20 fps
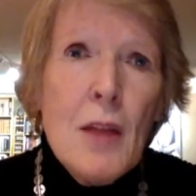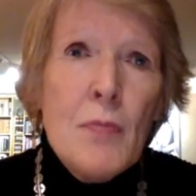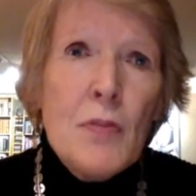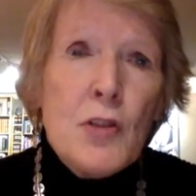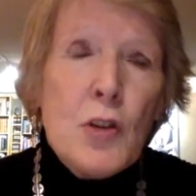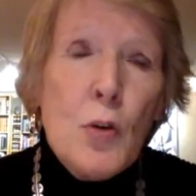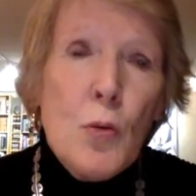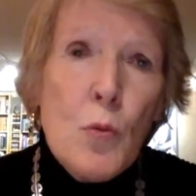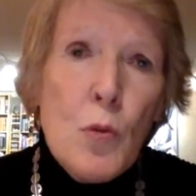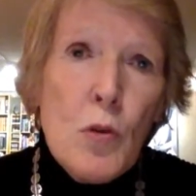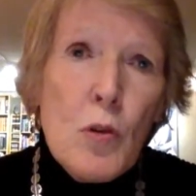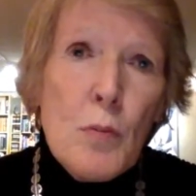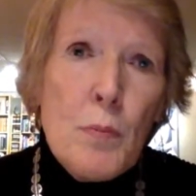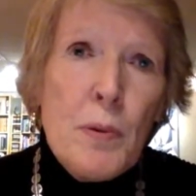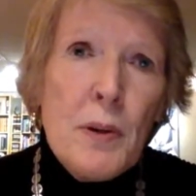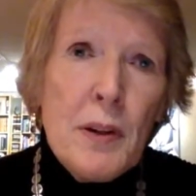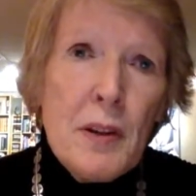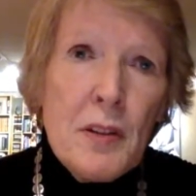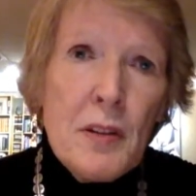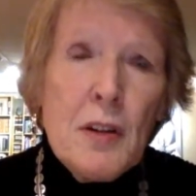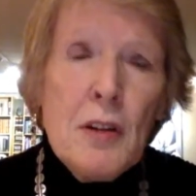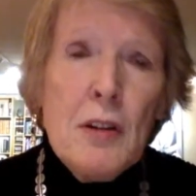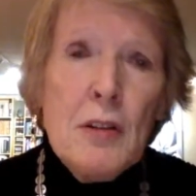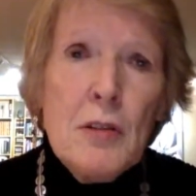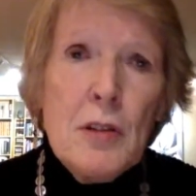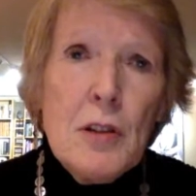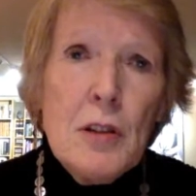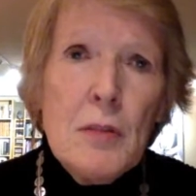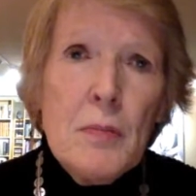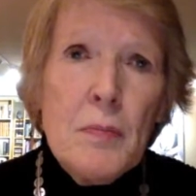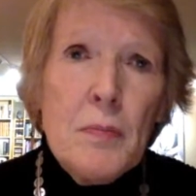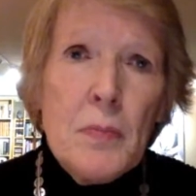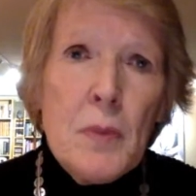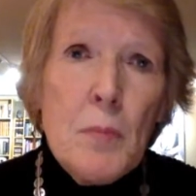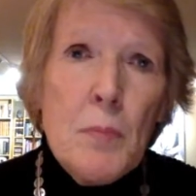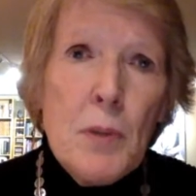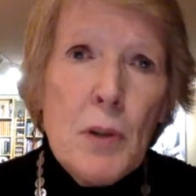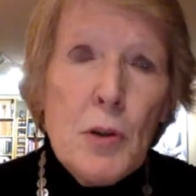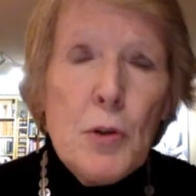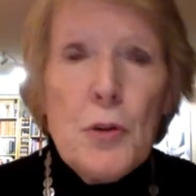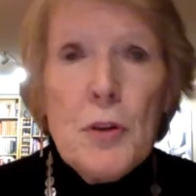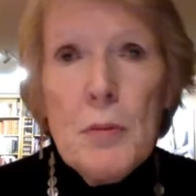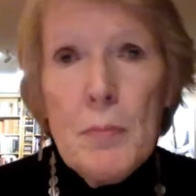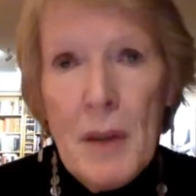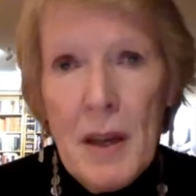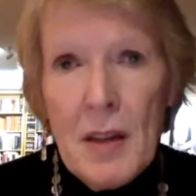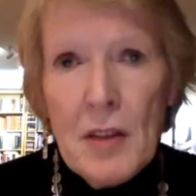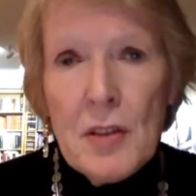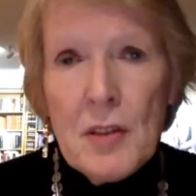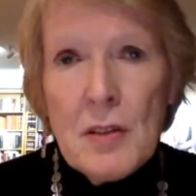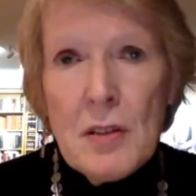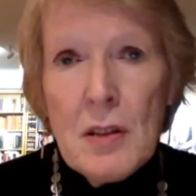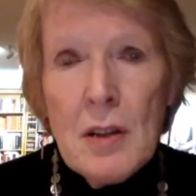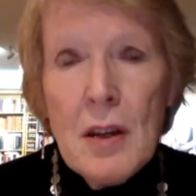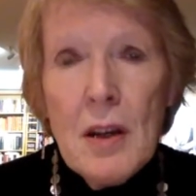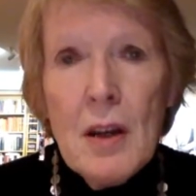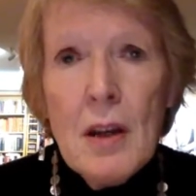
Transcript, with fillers: so war brings out both the best